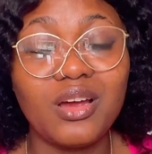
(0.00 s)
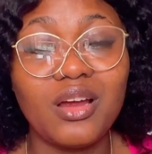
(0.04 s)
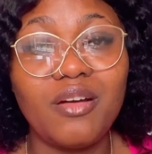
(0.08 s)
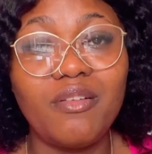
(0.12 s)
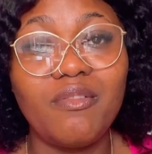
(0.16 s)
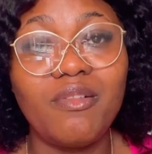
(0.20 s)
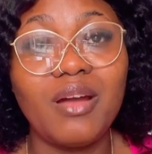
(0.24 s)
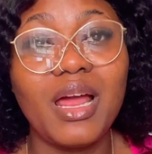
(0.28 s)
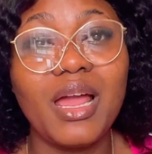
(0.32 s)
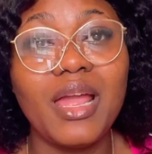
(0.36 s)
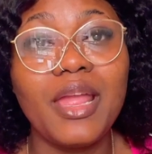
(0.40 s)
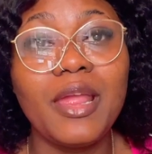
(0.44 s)

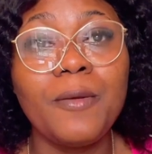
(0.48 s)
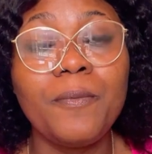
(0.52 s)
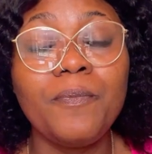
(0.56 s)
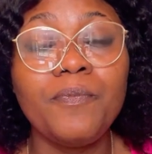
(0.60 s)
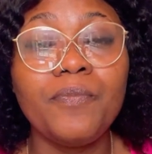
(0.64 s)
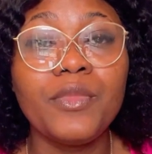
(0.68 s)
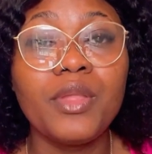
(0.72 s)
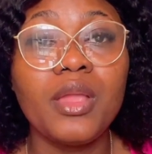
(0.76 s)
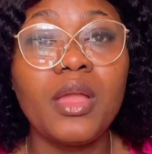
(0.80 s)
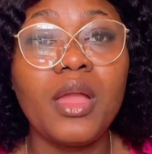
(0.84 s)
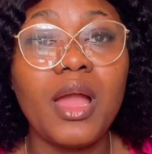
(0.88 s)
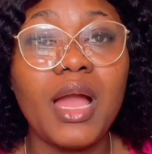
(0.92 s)
right?
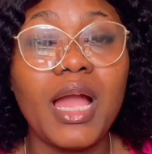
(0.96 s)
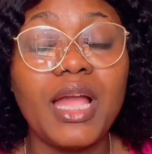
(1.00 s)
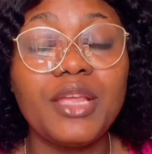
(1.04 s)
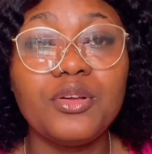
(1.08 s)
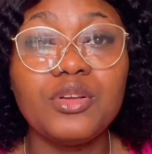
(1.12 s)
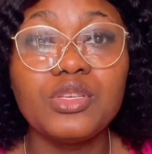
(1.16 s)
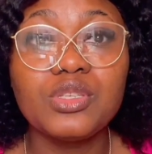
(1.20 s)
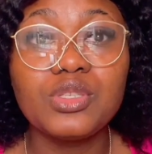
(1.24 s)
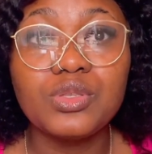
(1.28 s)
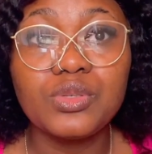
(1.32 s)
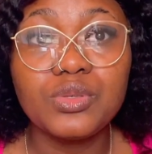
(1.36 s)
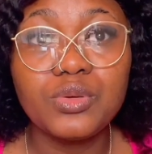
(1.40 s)
I
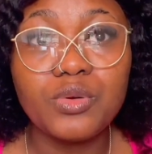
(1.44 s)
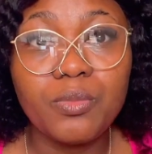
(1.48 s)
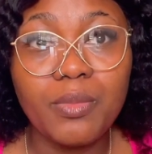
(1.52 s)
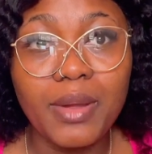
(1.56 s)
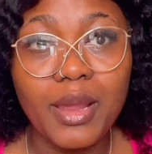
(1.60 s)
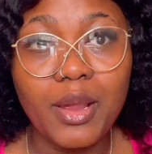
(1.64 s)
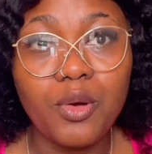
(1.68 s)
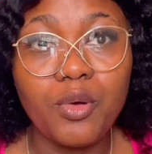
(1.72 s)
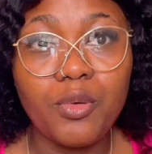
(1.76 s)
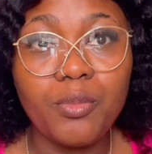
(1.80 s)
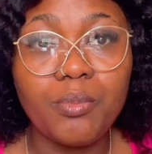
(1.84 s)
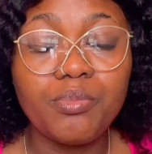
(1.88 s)
just do
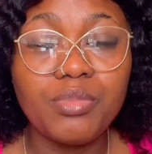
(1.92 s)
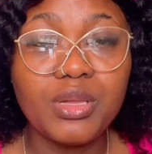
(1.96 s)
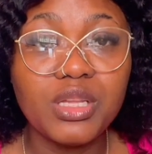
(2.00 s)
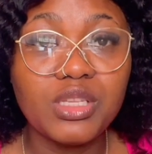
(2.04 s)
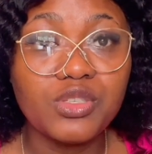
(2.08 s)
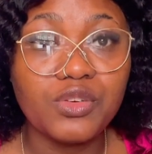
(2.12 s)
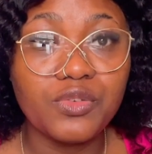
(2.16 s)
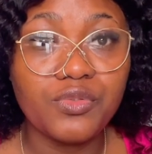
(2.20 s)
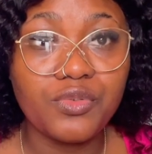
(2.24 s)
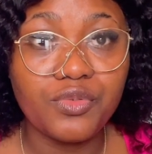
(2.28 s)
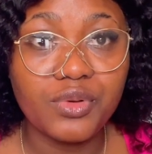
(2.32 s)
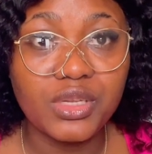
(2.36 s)
my own bit of